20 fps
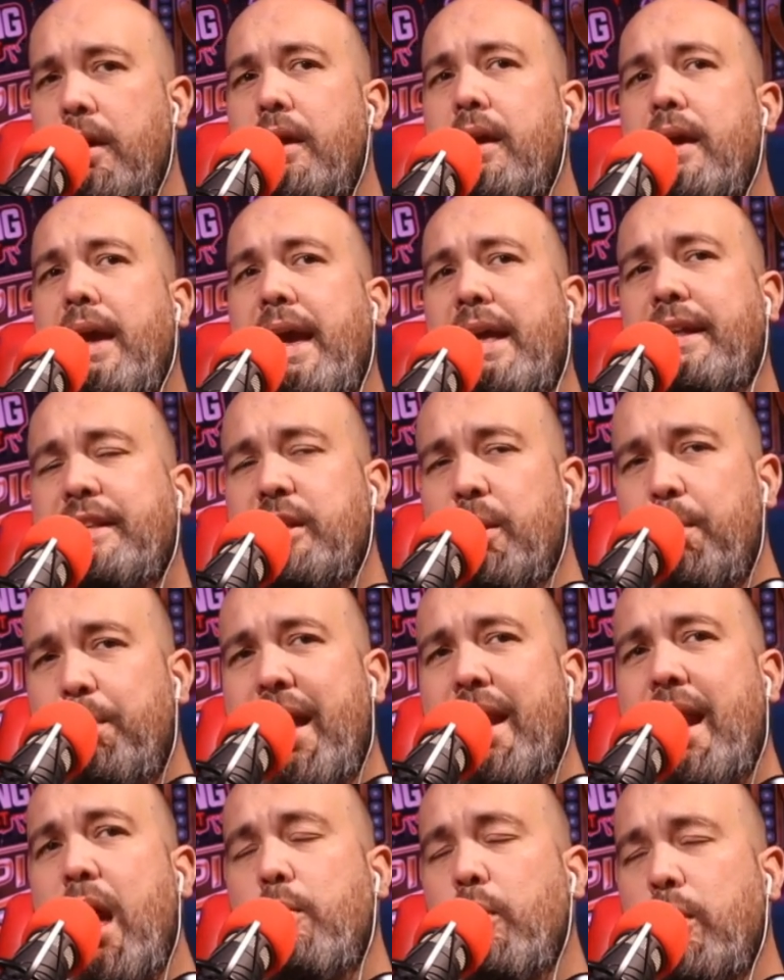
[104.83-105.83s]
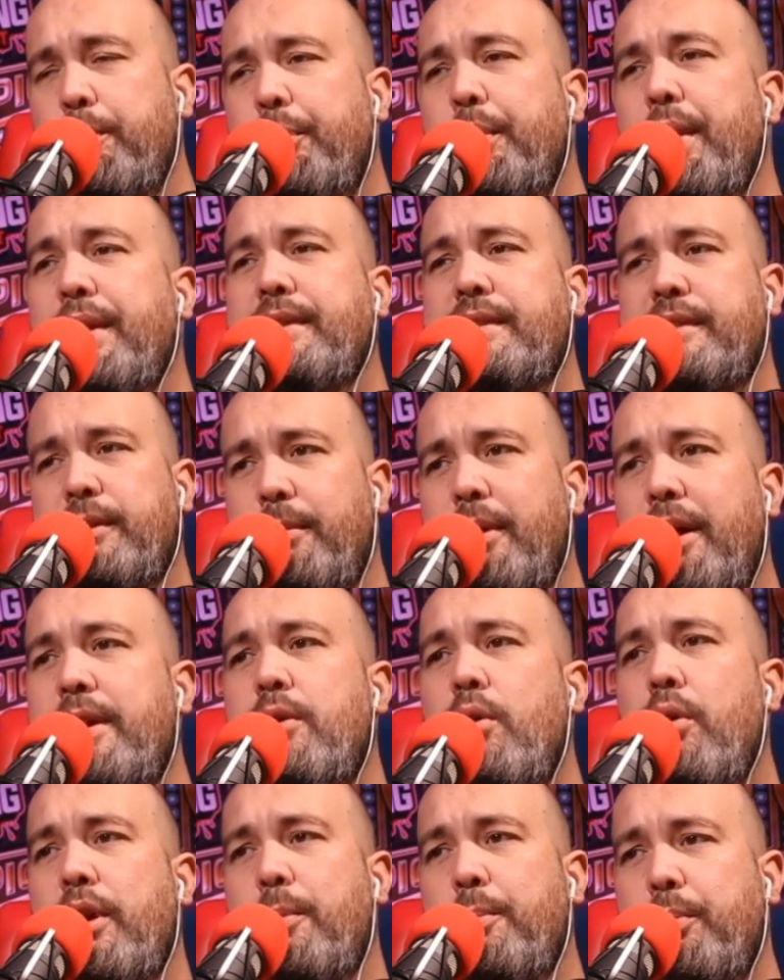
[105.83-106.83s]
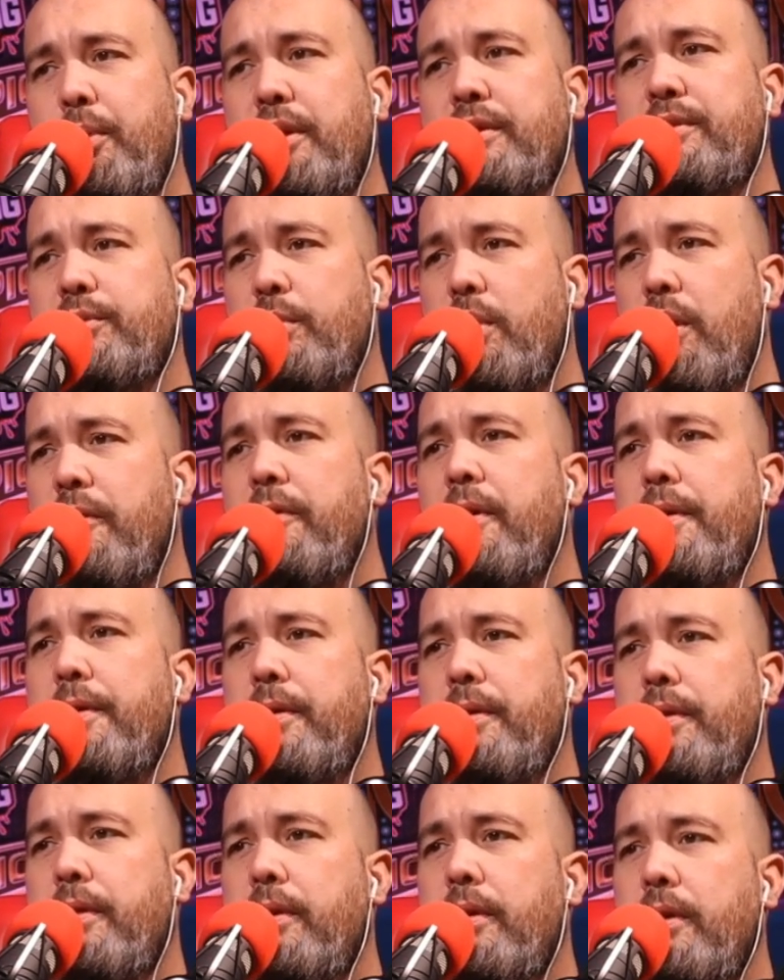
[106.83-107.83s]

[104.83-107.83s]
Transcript: It's a bet I would place some money on at plus 1200.